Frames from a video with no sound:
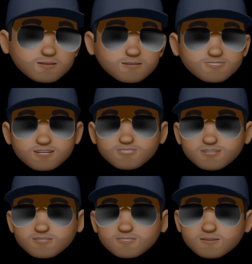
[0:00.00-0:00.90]

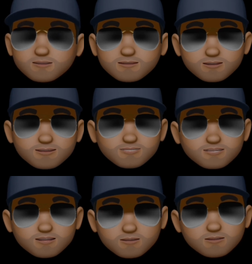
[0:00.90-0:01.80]
positions for you to
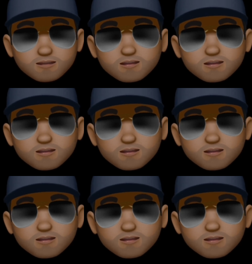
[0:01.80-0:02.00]
consider